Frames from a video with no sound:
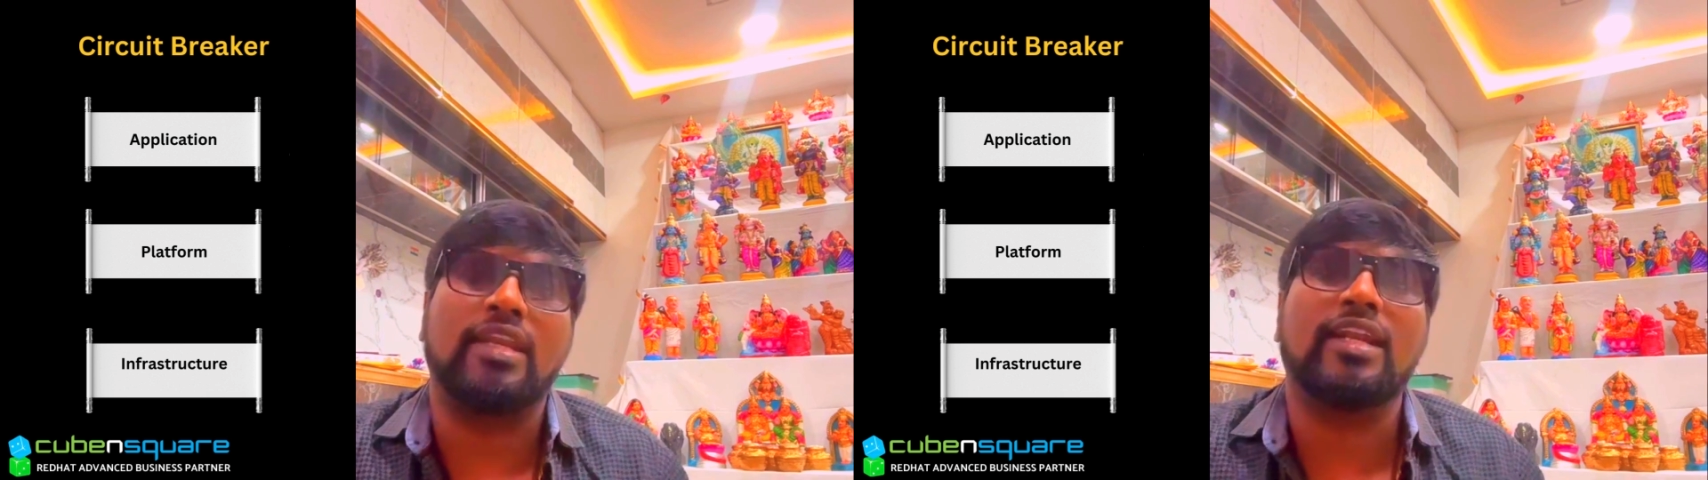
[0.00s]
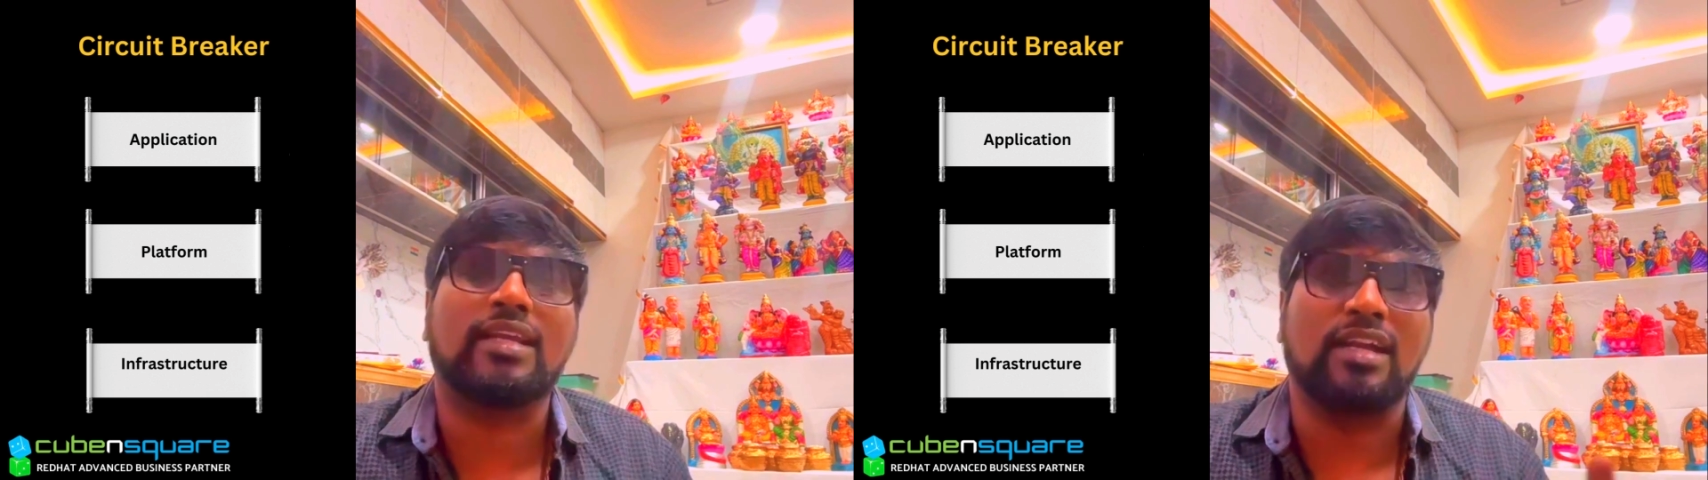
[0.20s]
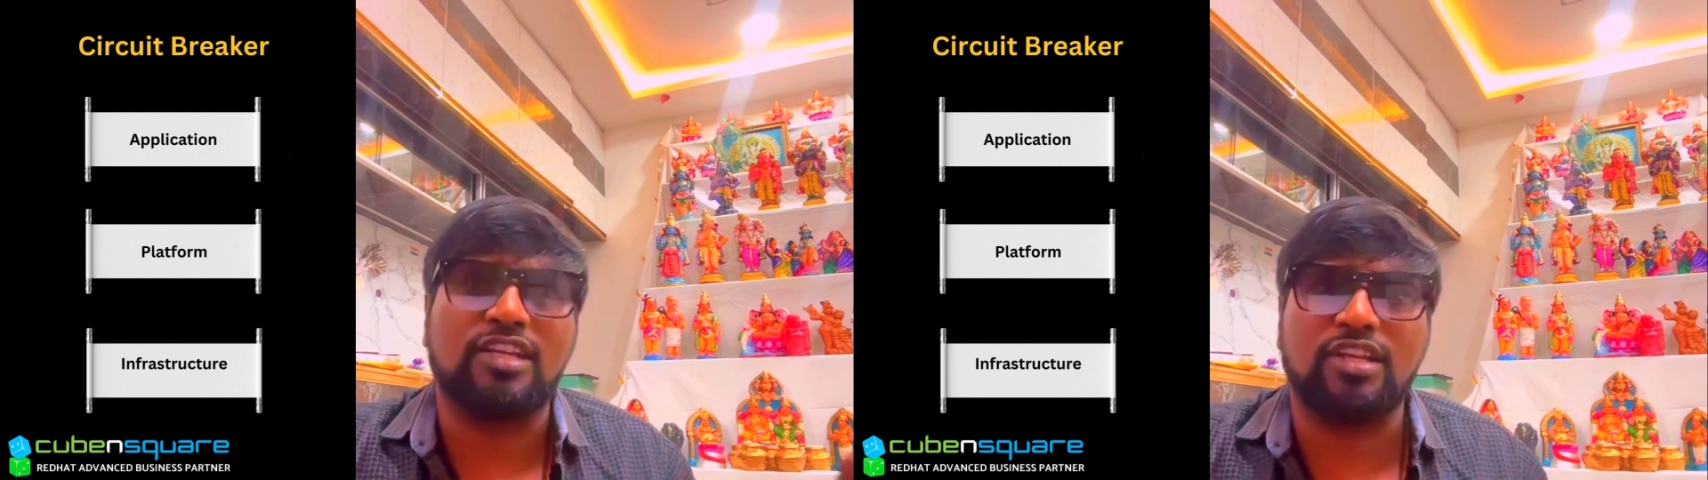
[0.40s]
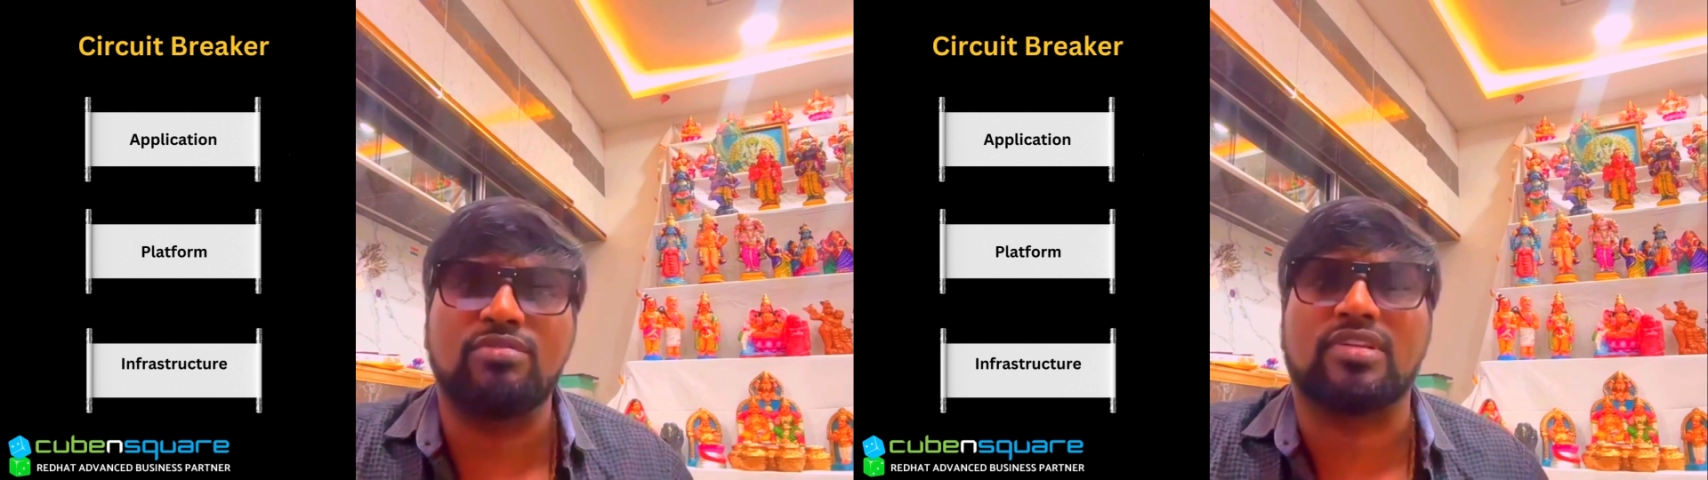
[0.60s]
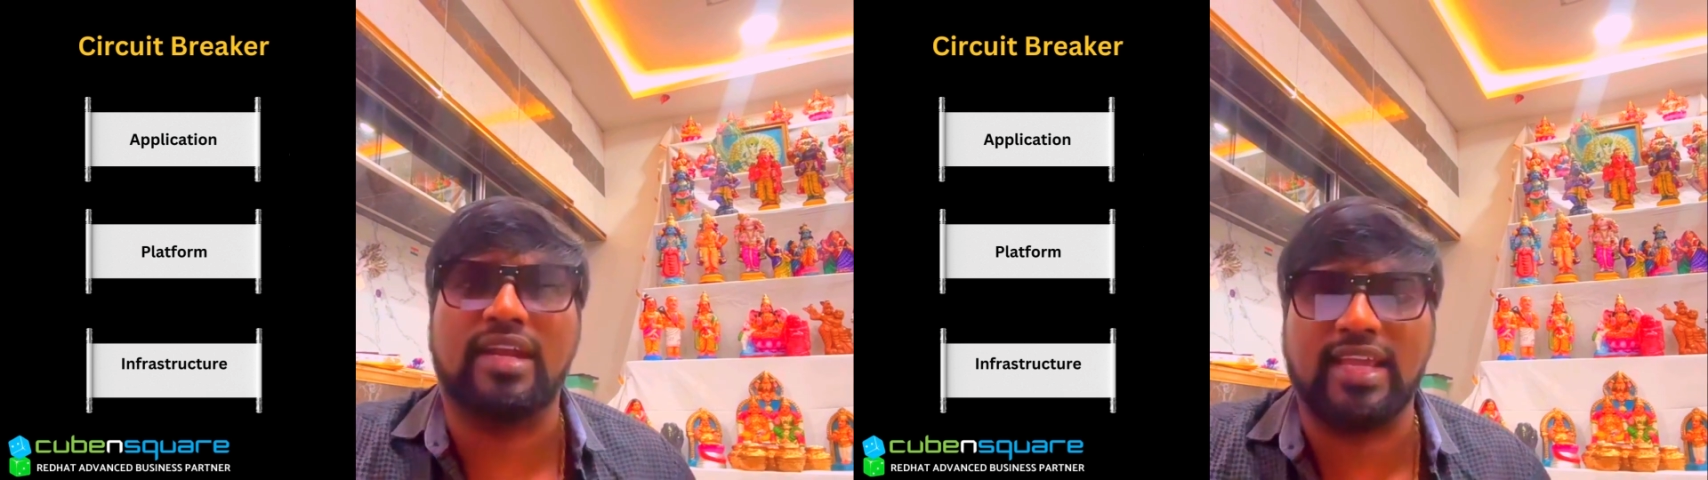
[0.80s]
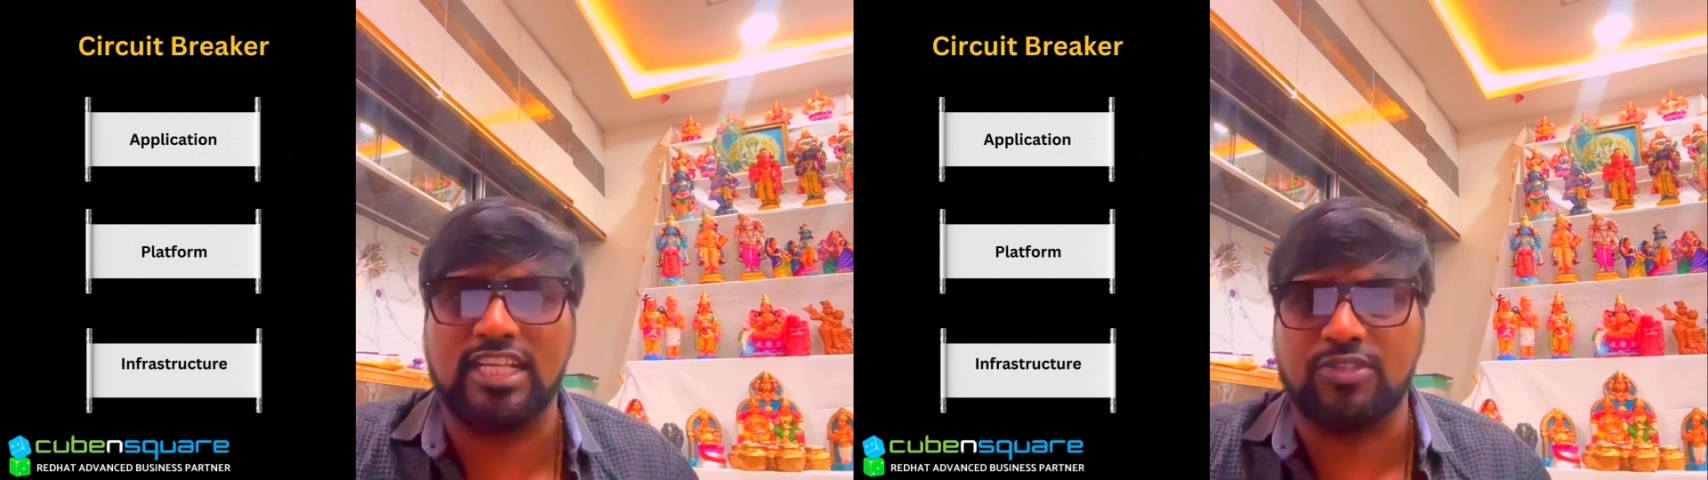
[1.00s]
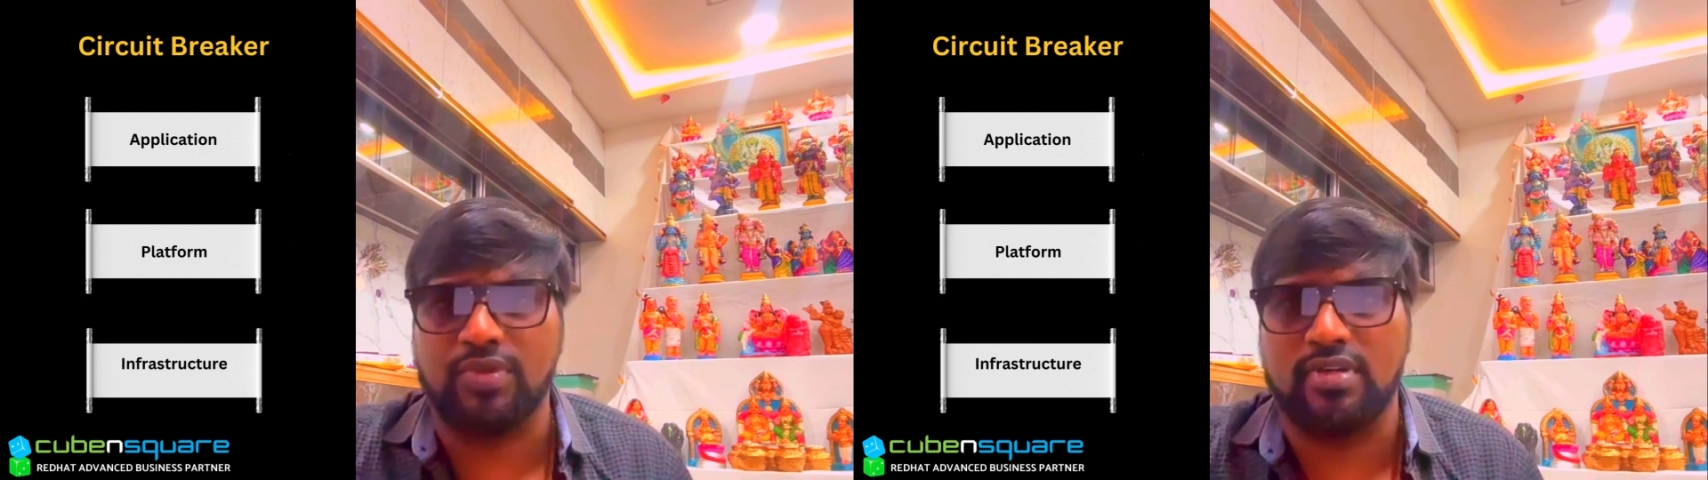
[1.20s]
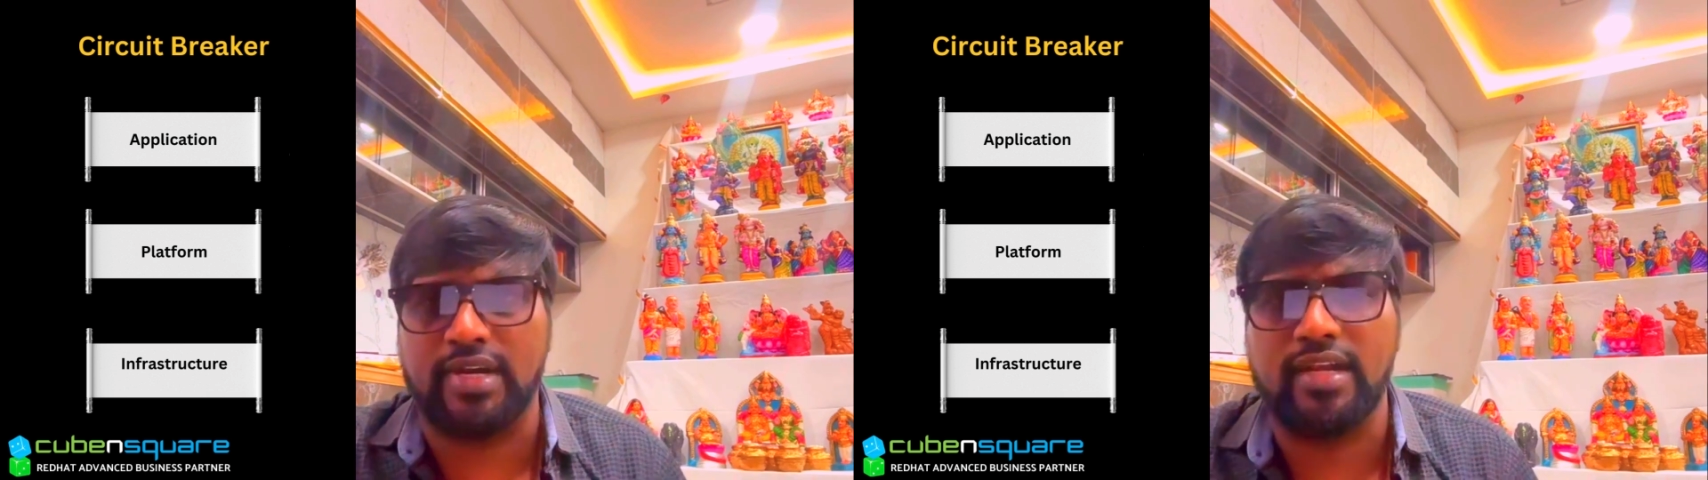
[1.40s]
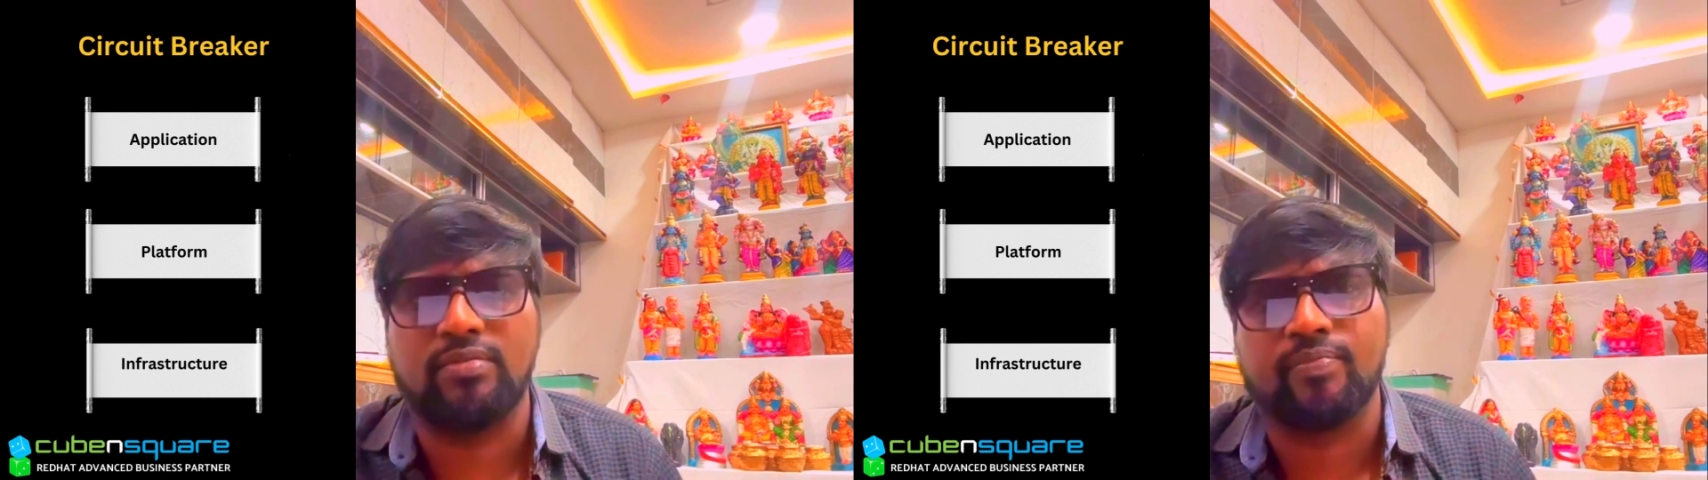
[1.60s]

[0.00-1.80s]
and it continues running as well, right?